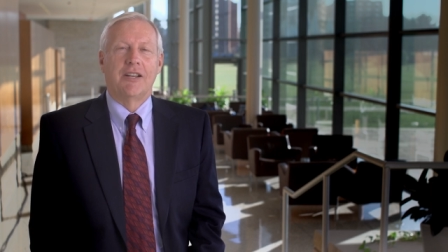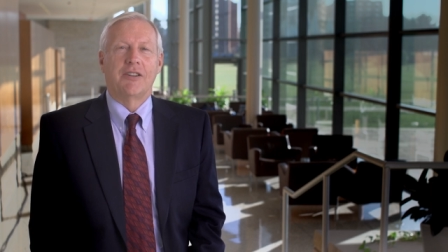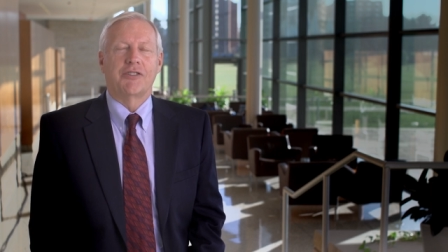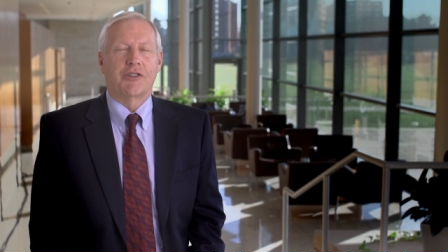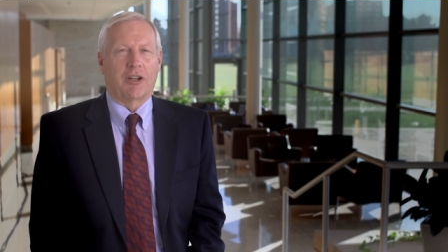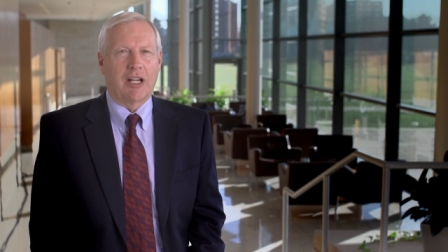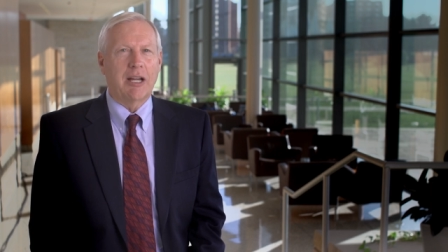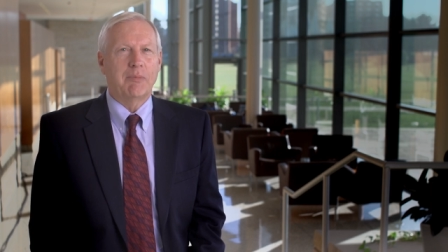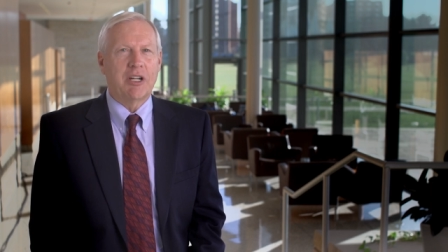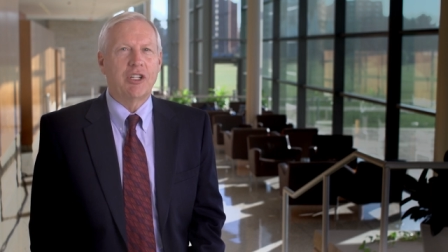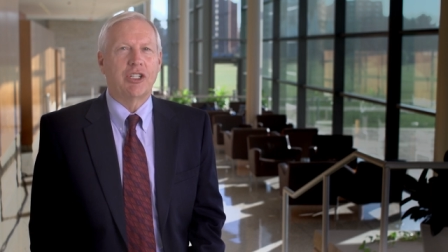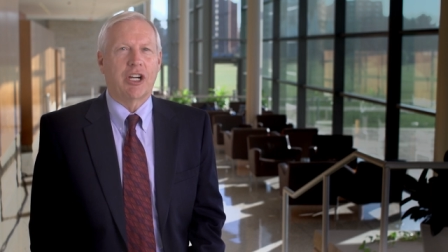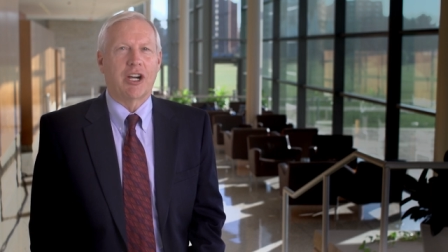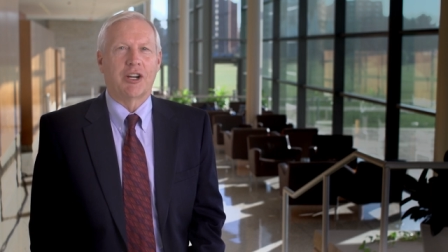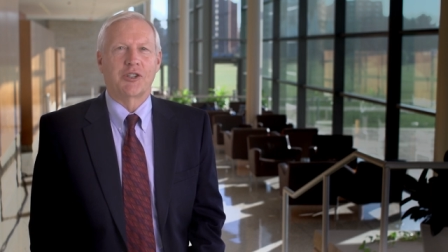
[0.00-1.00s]
So let me
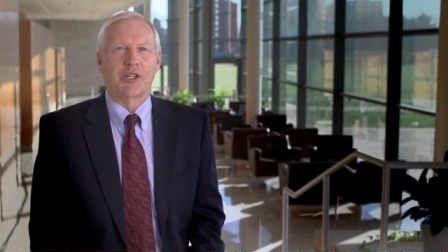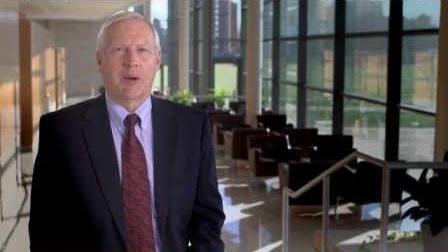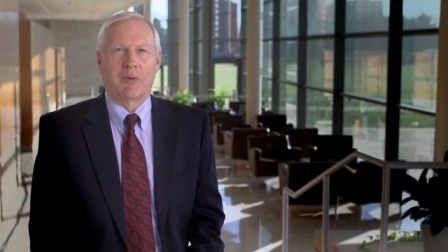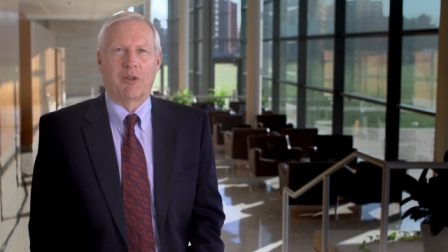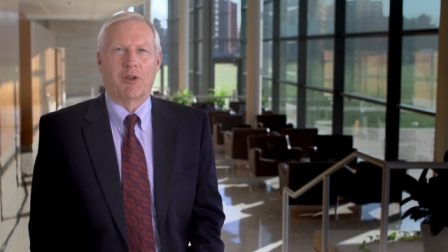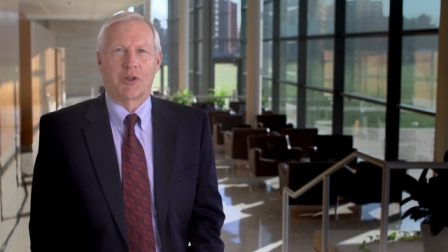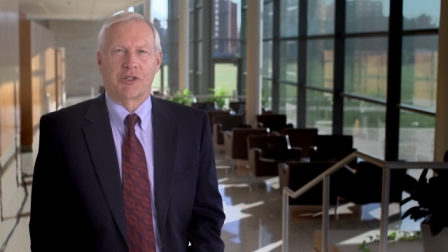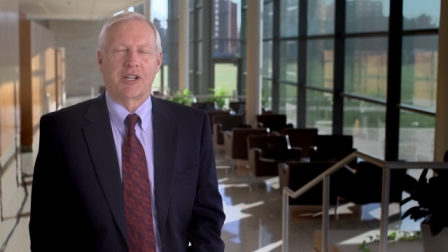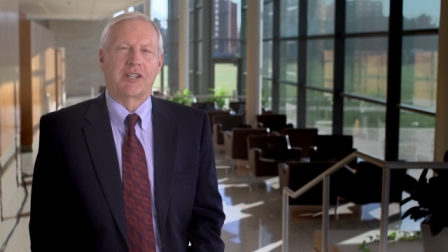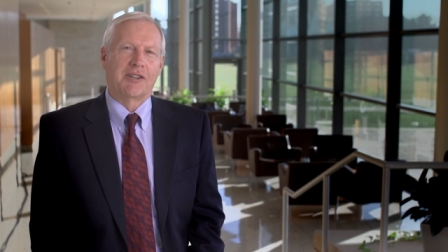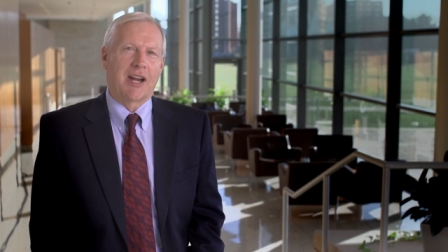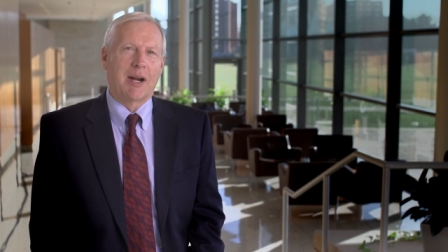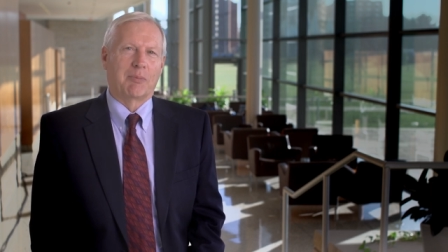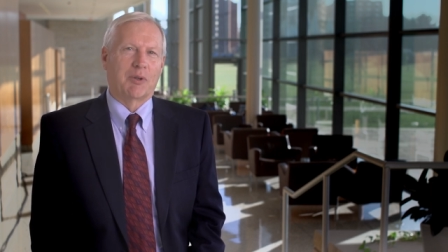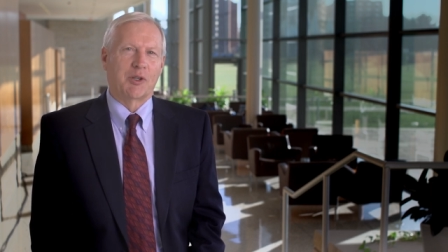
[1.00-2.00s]
share some of those
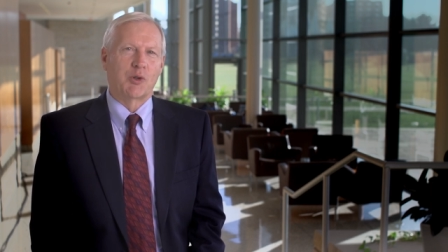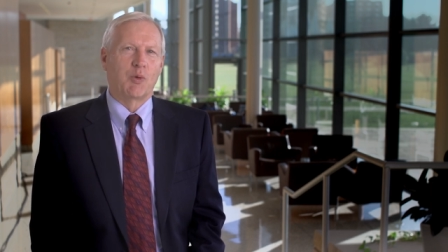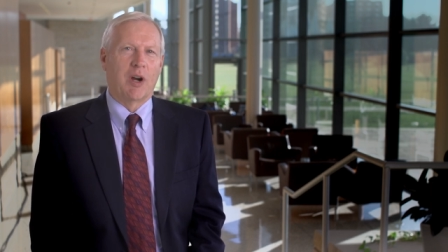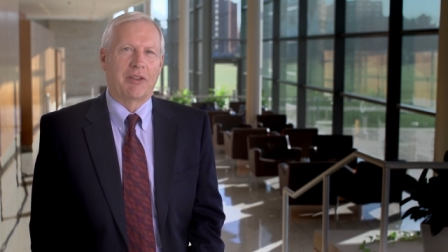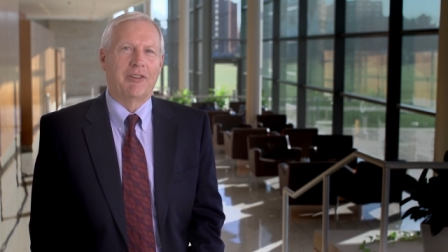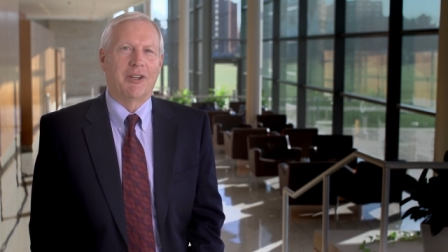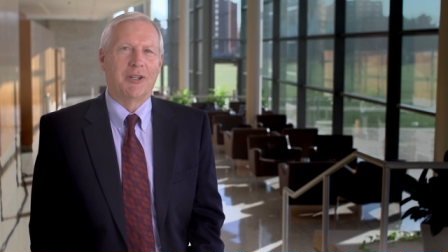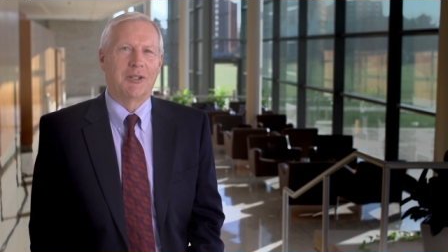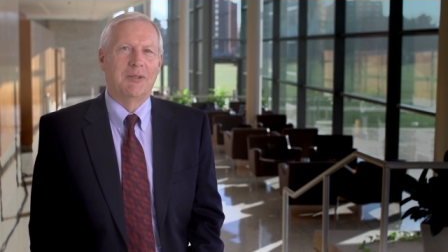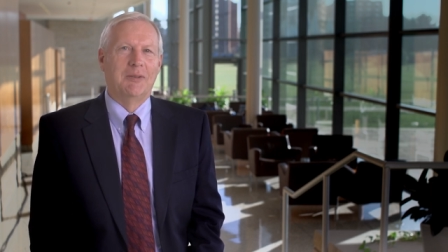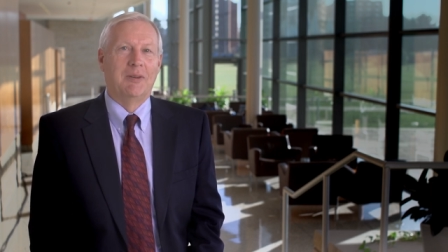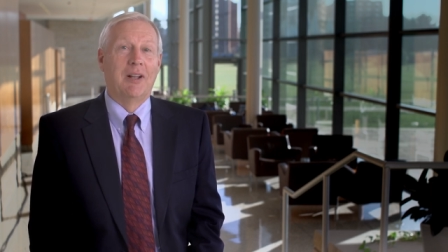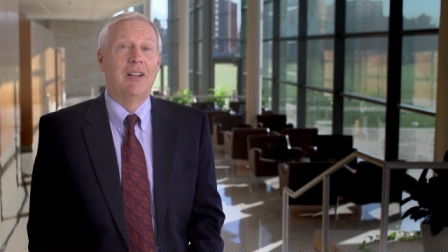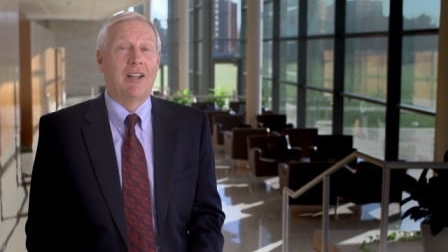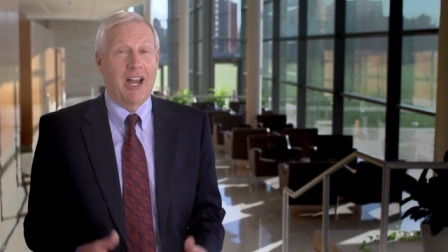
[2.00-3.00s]
examples with you
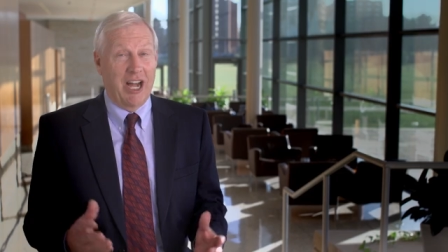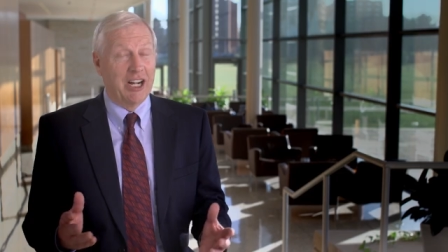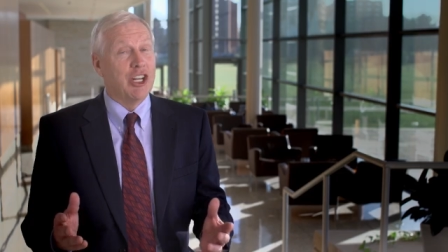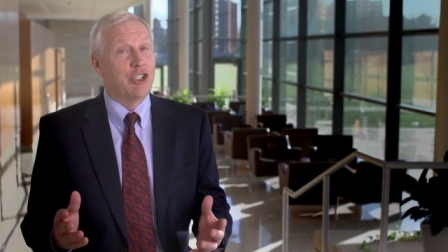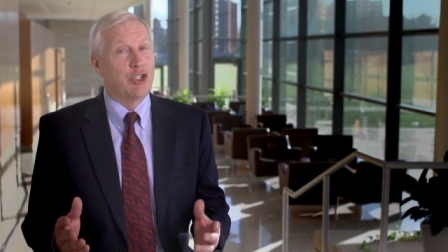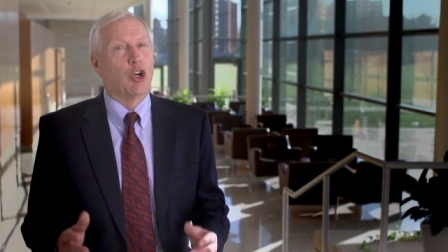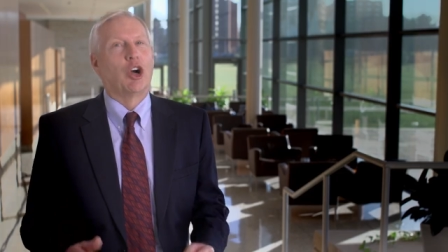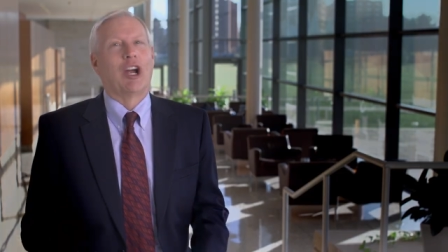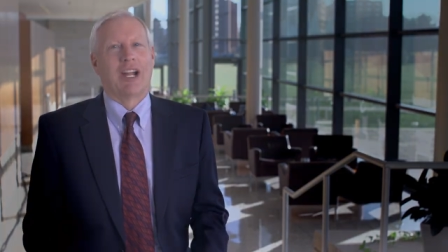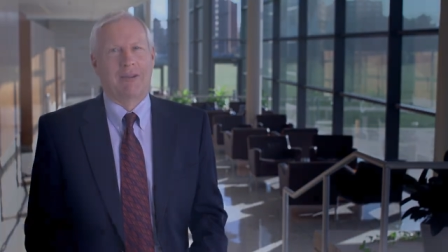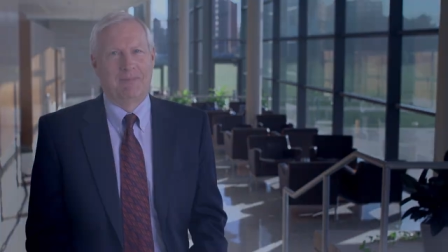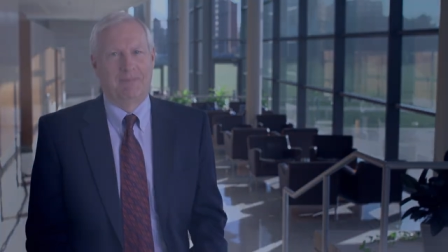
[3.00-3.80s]
and enjoy.